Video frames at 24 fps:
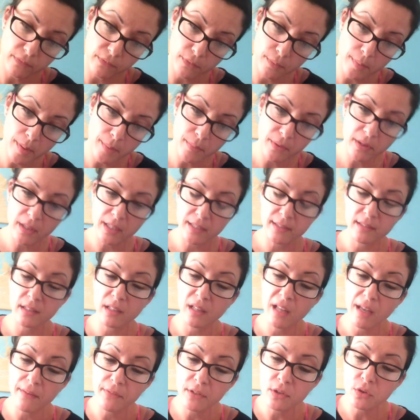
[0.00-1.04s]
remember this,
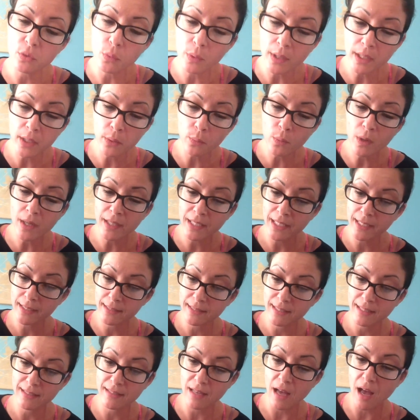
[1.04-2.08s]
11/21, he
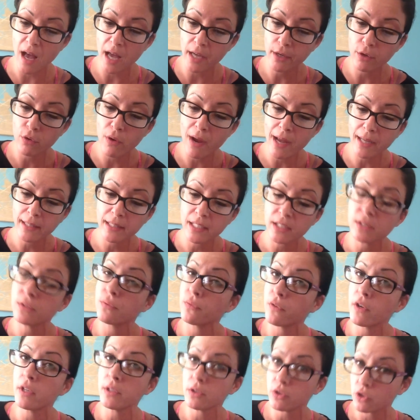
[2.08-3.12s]
says, I cracked his
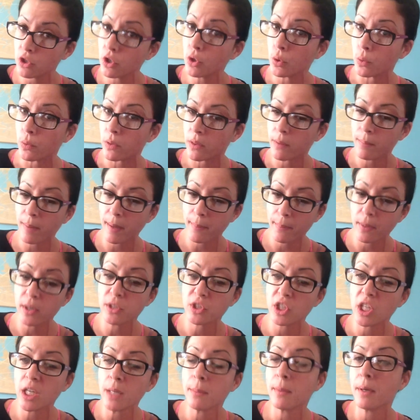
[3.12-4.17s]
front tooth by
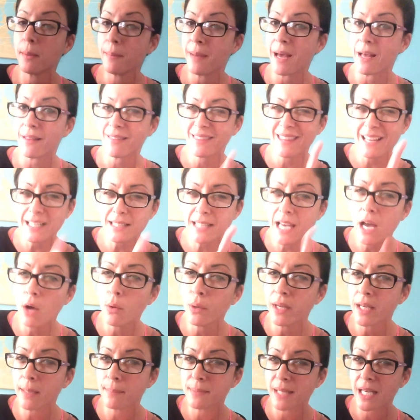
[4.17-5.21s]
punching him in the mouth. That's how
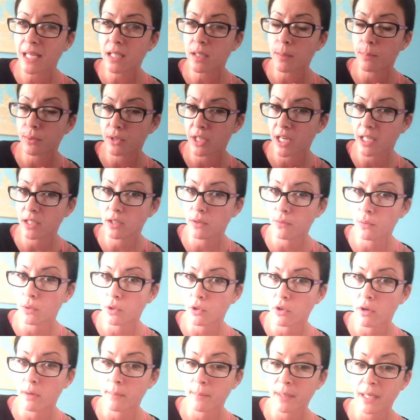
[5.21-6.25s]
he obtained a protective
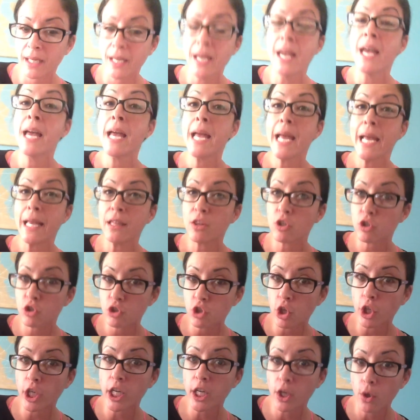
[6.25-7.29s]
order on me in the
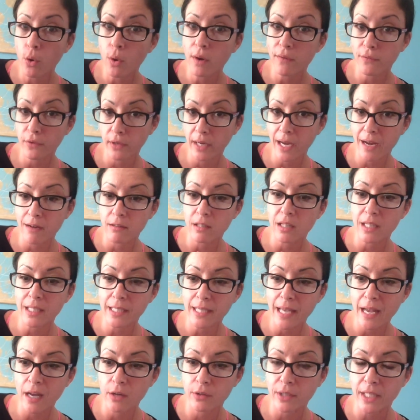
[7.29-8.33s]
circuit court for Caroline
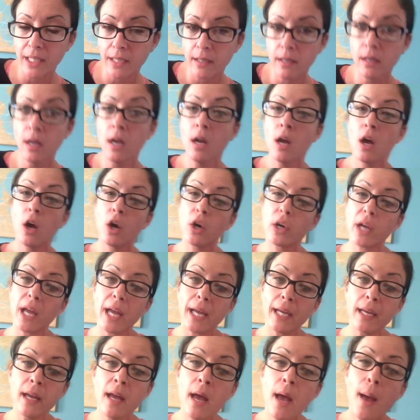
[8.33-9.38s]
County,
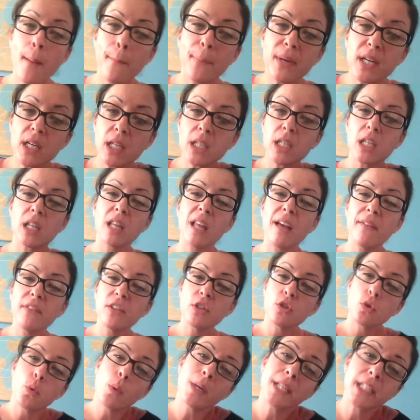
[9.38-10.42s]
okay? But on
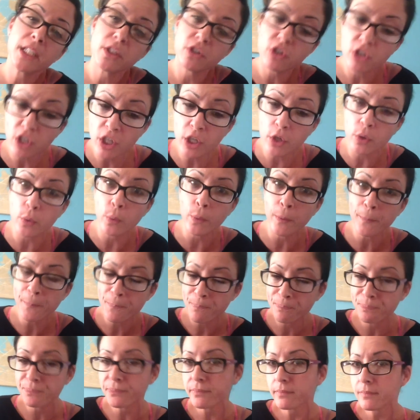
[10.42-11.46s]
11/22,
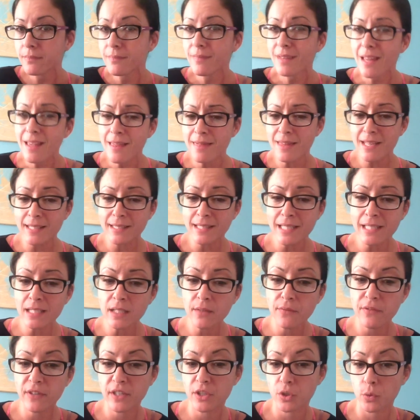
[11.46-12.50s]
this
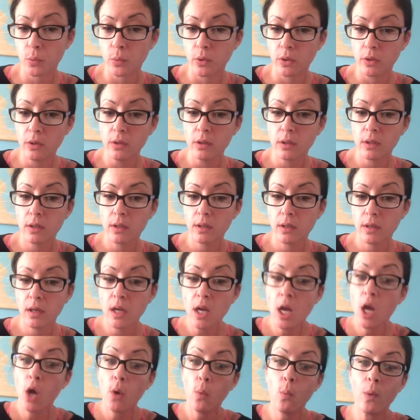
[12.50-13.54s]
individual
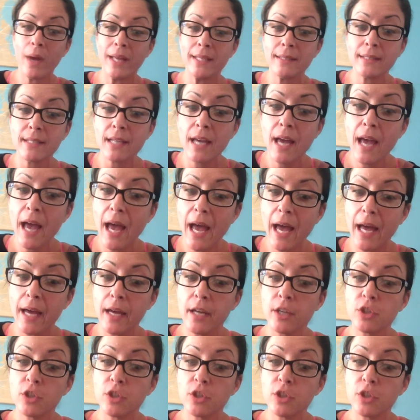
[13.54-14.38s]
went at